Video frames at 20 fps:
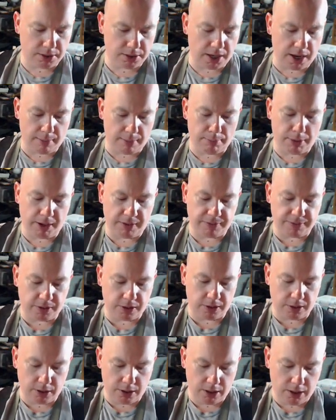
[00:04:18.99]
top
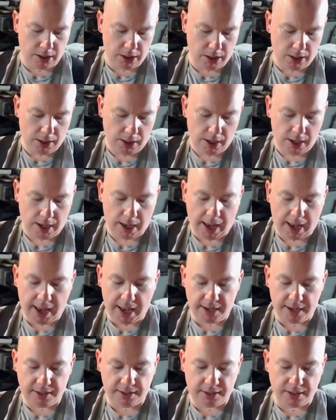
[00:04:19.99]
buffer,
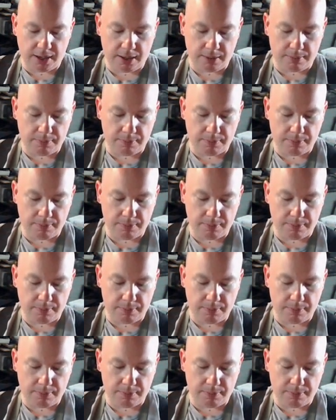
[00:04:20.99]
and